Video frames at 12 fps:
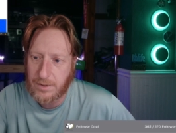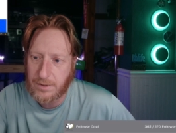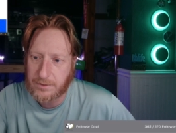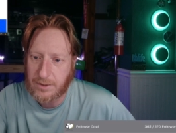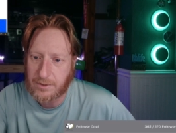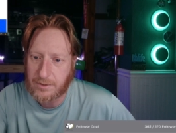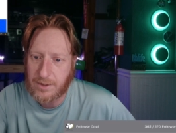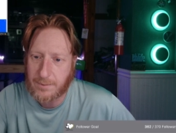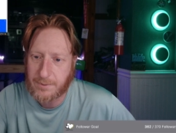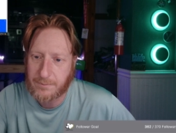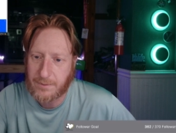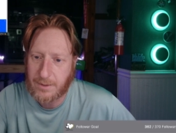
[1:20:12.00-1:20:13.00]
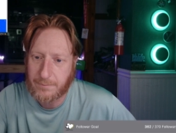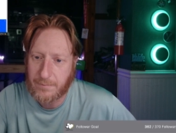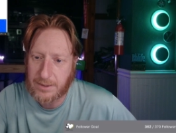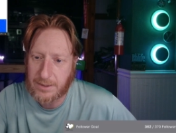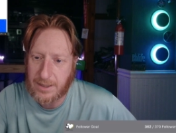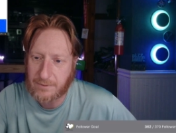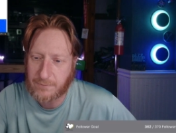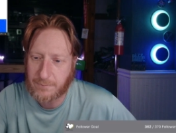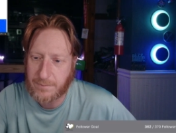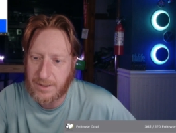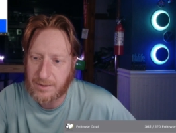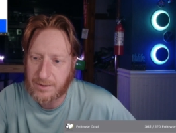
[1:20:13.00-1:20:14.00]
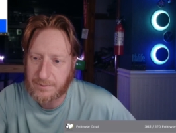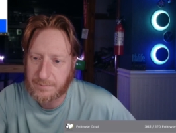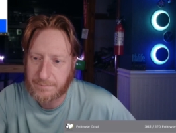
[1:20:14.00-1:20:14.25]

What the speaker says: Got your carbon nylon from Poly.